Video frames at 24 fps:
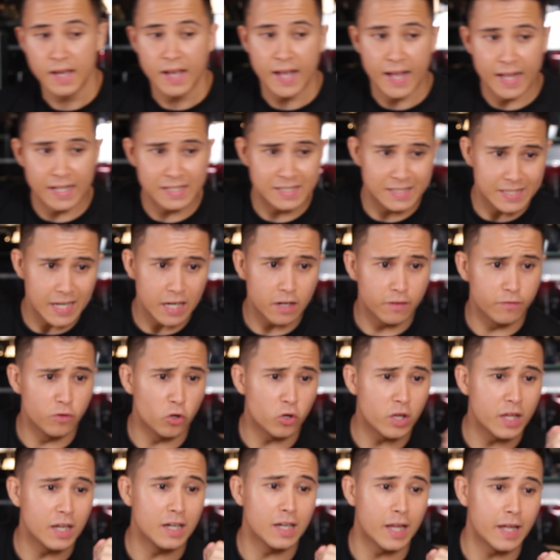instead of
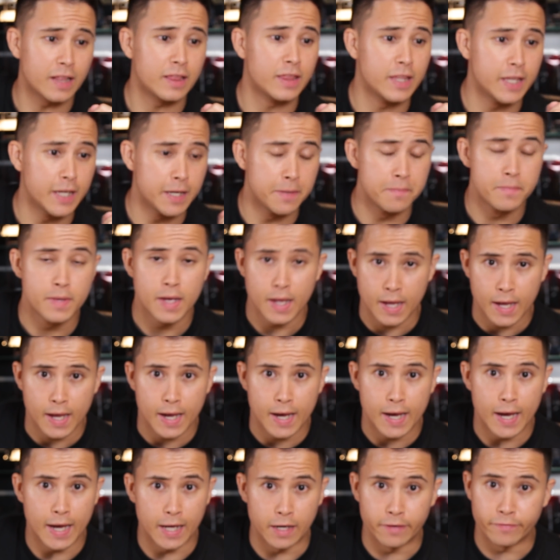looking like the
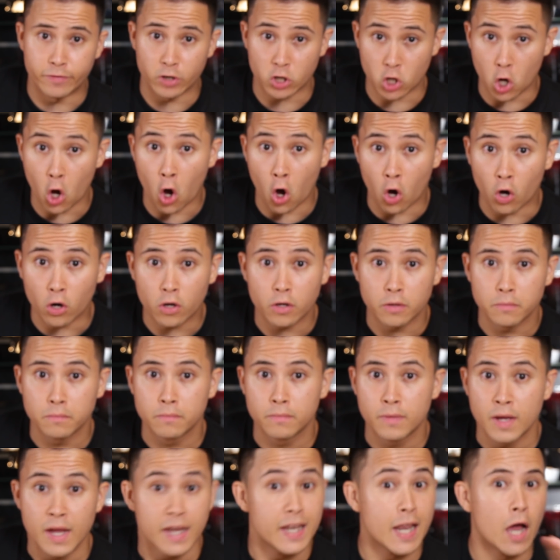head of a cock.
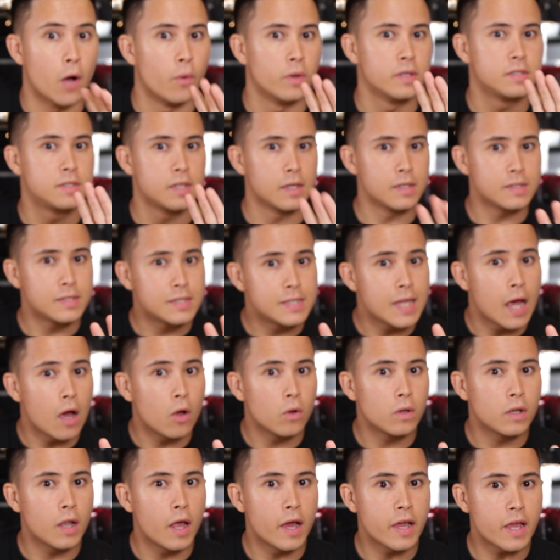Now it does
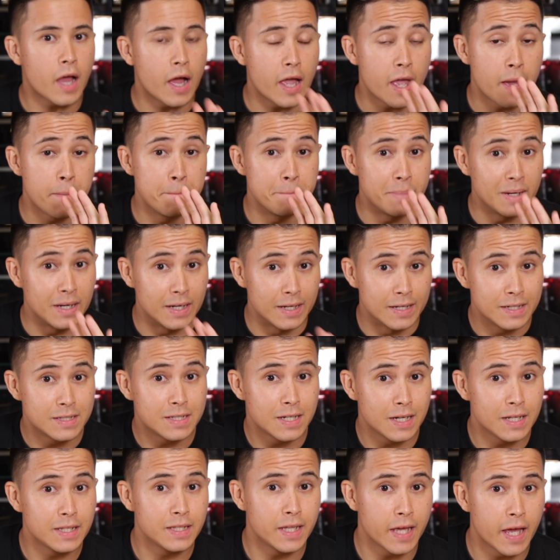sound like I am
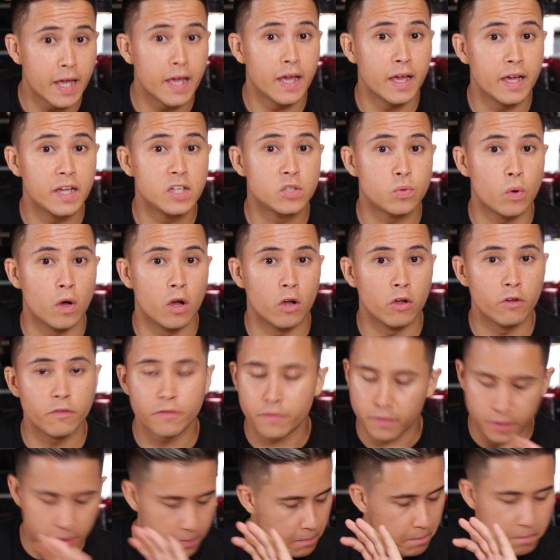belittling the AA-12,